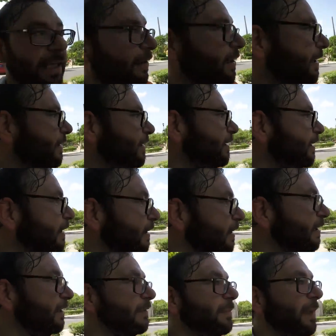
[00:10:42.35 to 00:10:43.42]
out here.
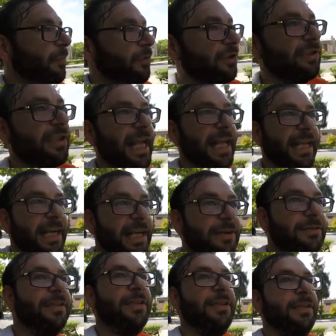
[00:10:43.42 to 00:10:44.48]
People just hanging
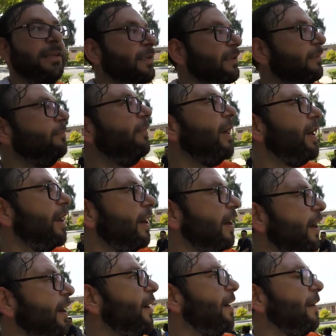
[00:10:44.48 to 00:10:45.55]
out. But
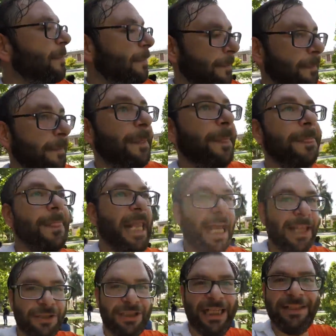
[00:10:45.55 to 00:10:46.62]

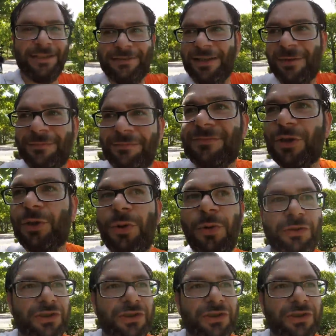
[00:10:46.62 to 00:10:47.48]
yeah, there's like some cool